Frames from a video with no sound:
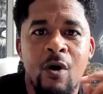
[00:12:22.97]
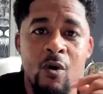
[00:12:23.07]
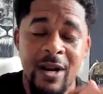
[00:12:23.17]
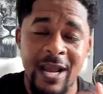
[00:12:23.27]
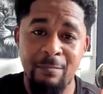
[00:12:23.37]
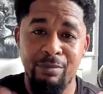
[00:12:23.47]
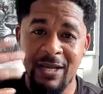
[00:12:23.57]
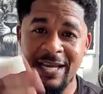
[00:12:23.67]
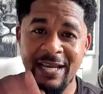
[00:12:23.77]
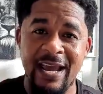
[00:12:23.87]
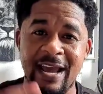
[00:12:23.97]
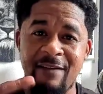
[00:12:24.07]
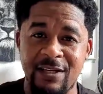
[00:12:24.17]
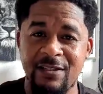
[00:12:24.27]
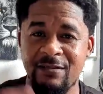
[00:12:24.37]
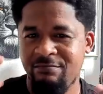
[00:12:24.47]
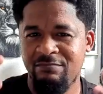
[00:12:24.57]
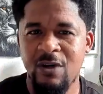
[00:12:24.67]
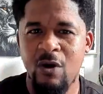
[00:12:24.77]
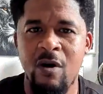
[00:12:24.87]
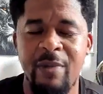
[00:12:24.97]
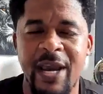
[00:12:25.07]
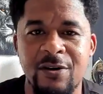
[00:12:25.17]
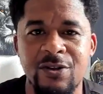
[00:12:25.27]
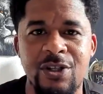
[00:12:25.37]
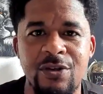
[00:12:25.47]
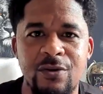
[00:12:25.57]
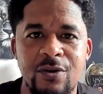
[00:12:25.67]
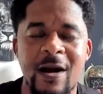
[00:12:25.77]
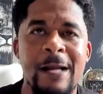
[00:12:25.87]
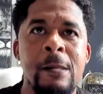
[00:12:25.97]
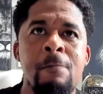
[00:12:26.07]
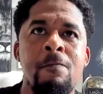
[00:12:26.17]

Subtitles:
on a blank canvas. All painters do, correct?